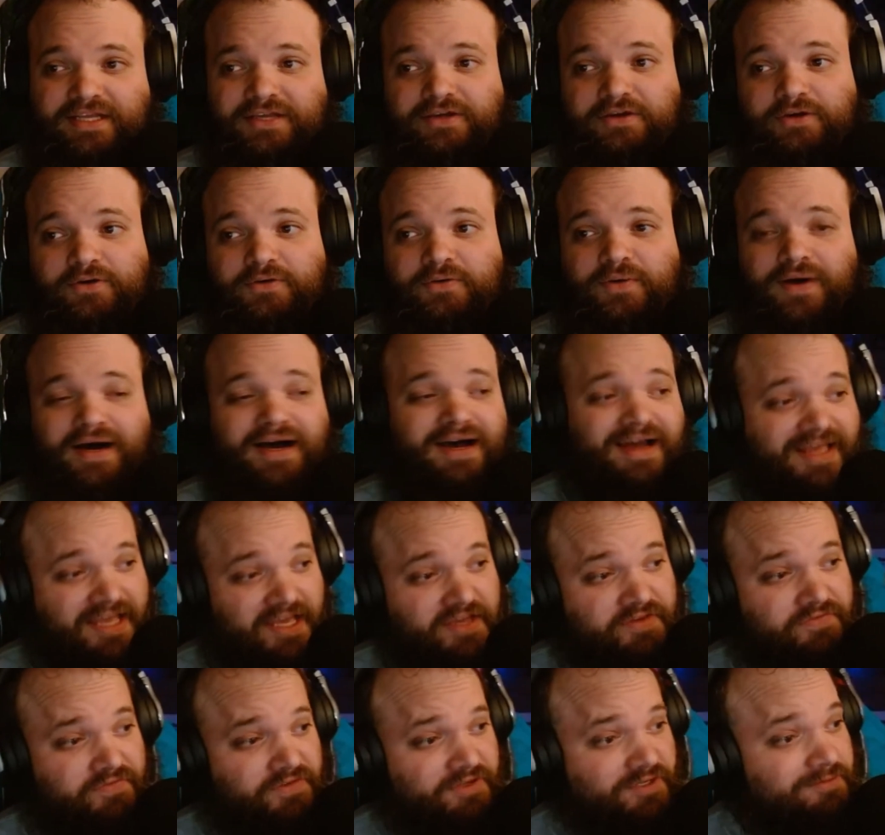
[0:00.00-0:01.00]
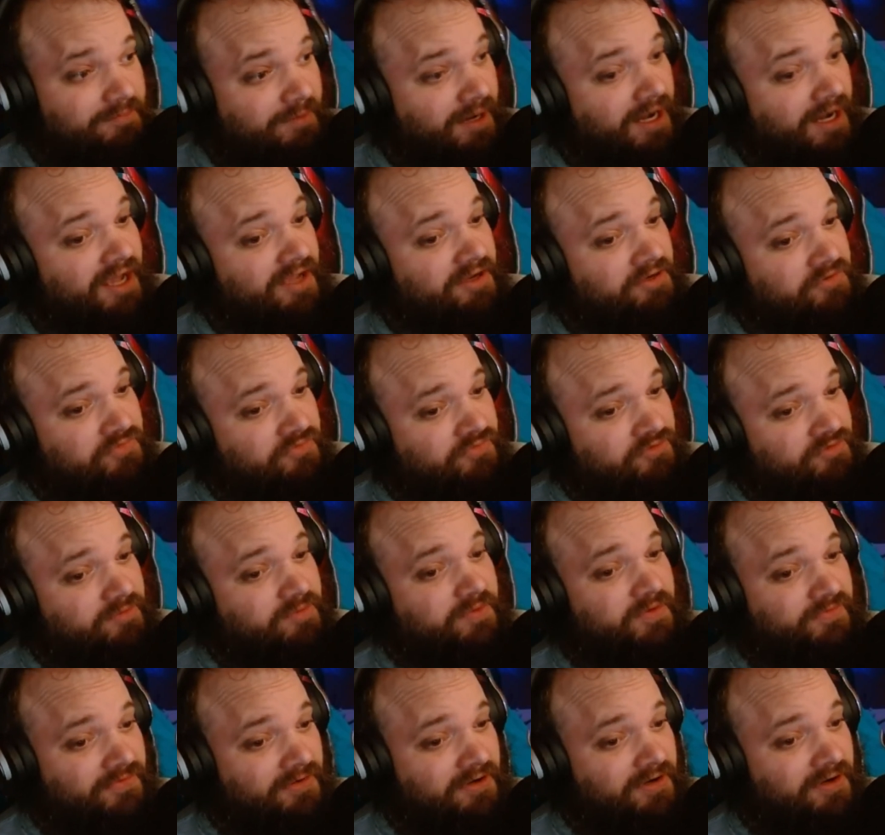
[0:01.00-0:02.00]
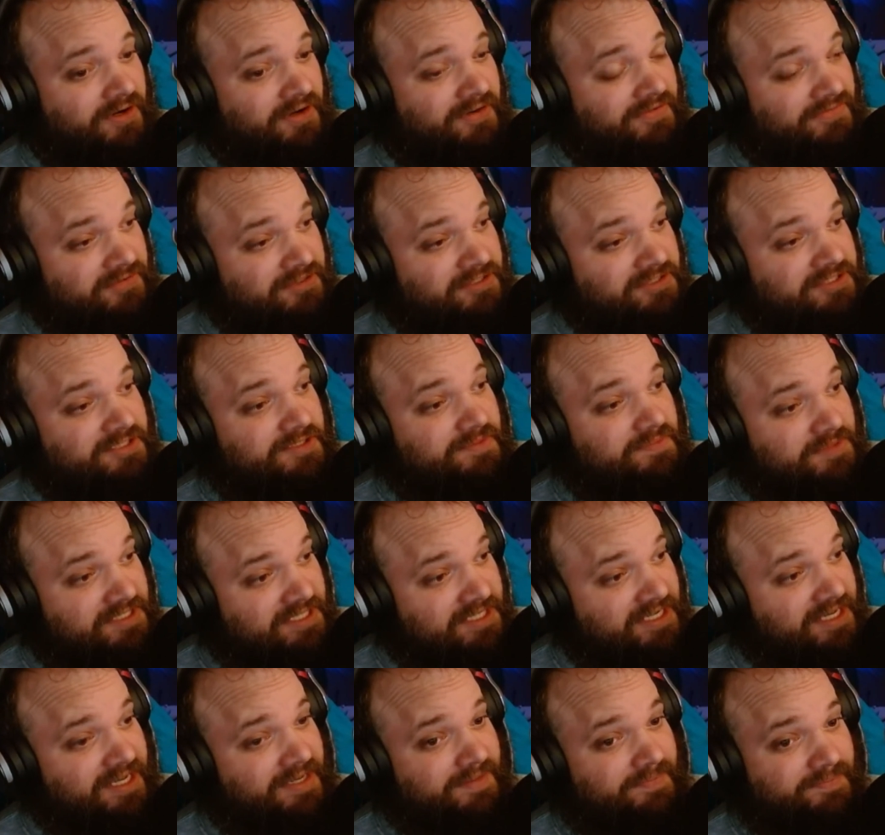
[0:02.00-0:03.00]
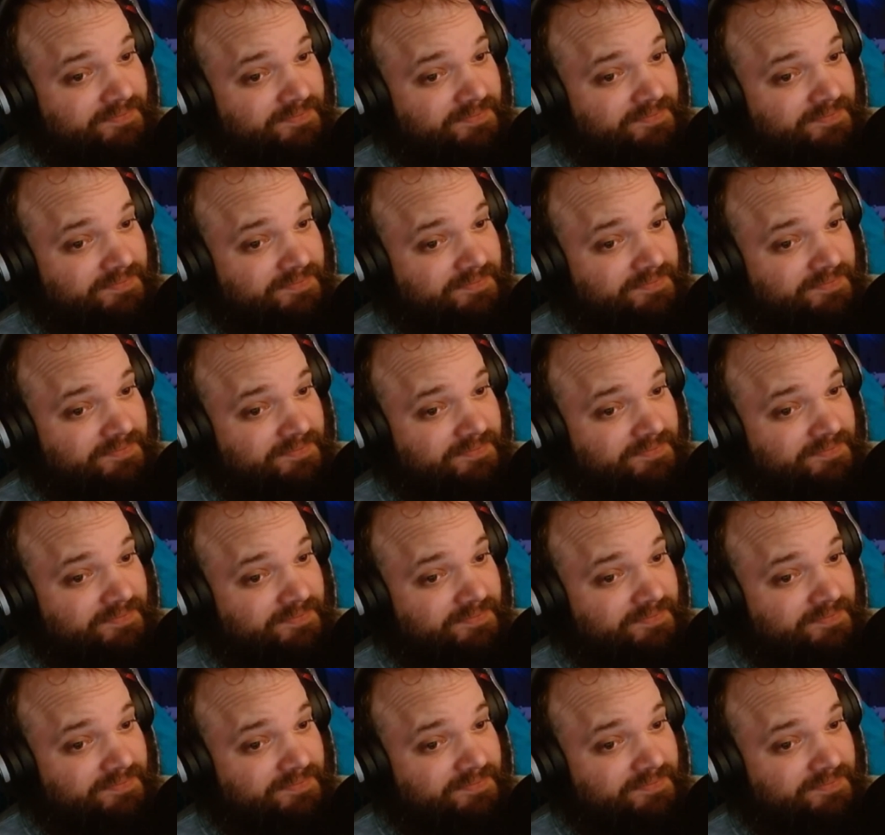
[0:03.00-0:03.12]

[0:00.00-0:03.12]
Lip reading: who I have admired from afar for some time.